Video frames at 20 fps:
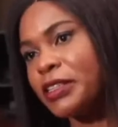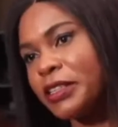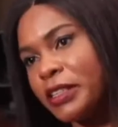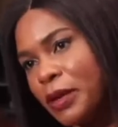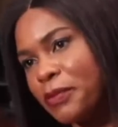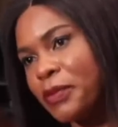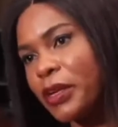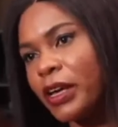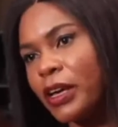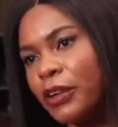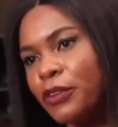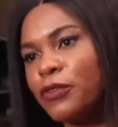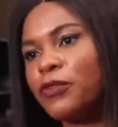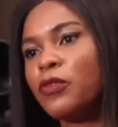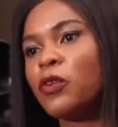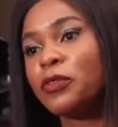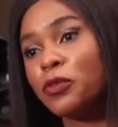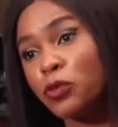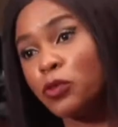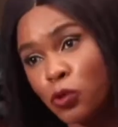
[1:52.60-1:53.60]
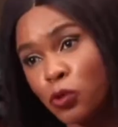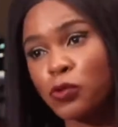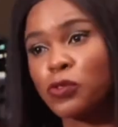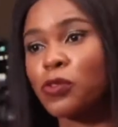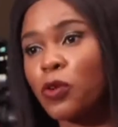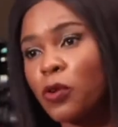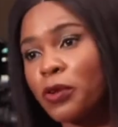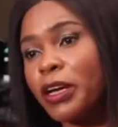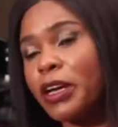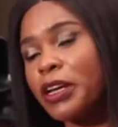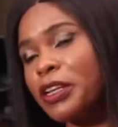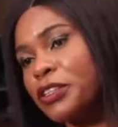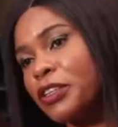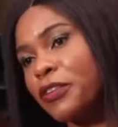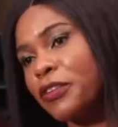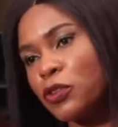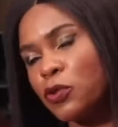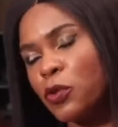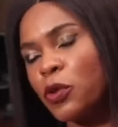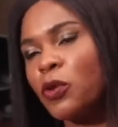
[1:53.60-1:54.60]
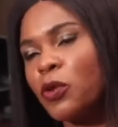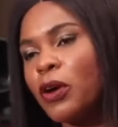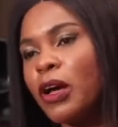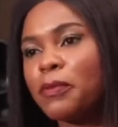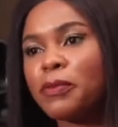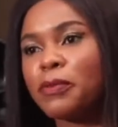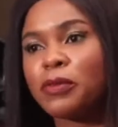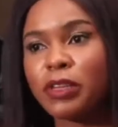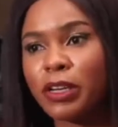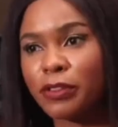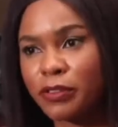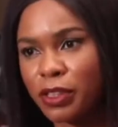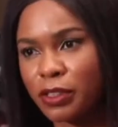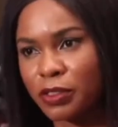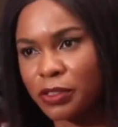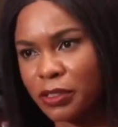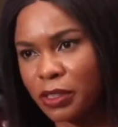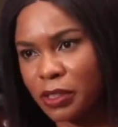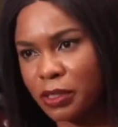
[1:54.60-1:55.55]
Nnamdi Kanu for those other interviews that will happen after today.